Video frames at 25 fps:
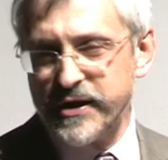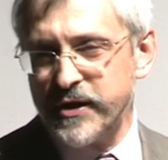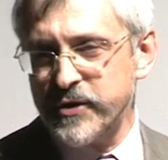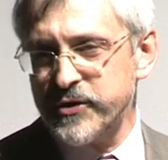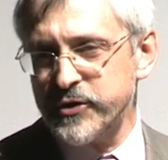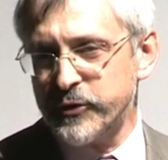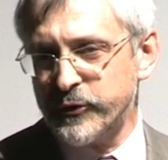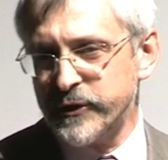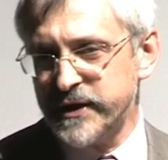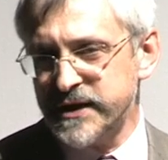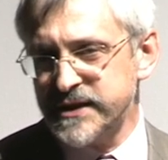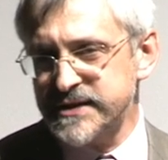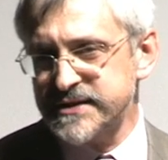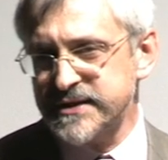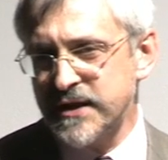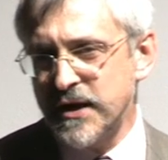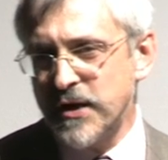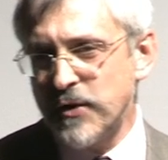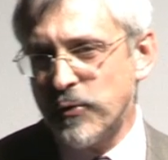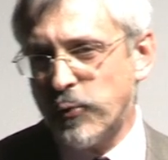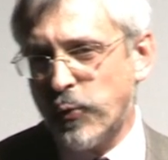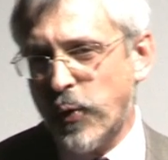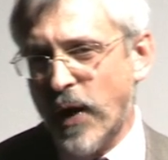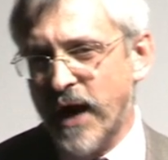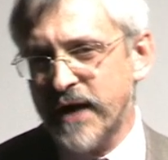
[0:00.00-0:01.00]
although there is
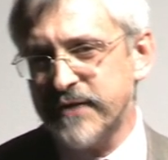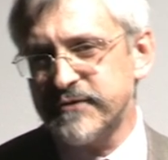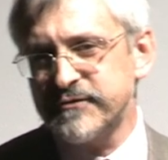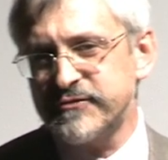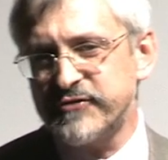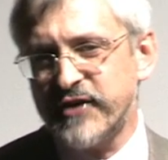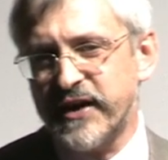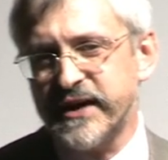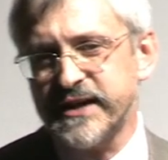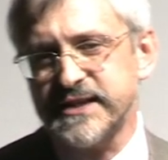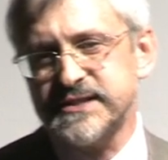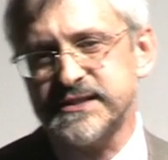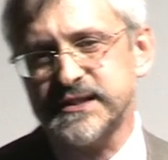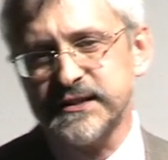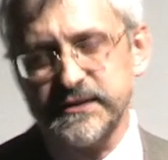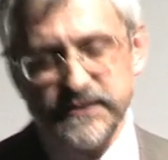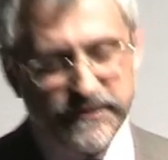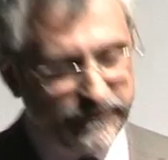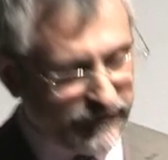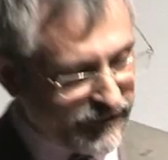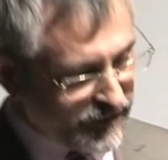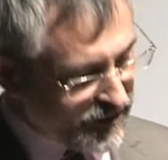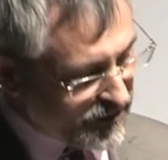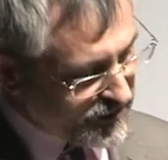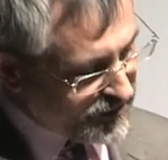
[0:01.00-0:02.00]
one very
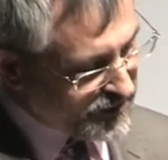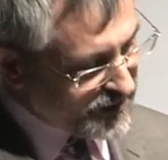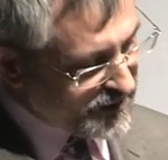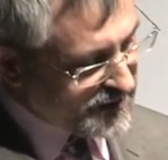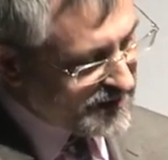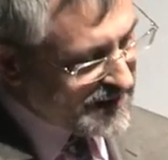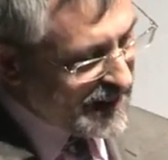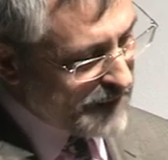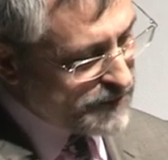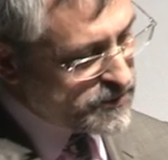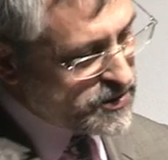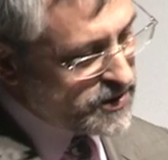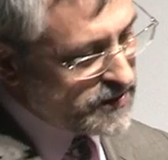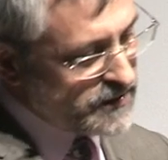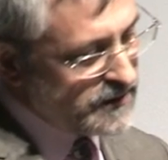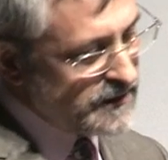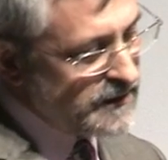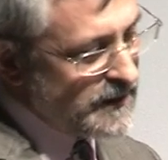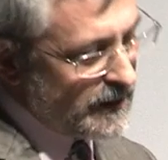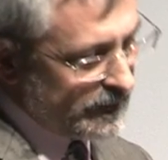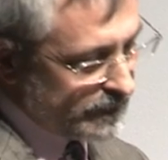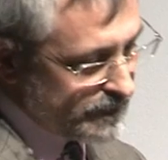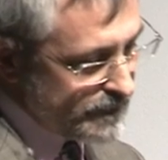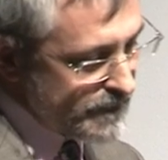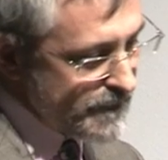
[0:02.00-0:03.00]
significant exception.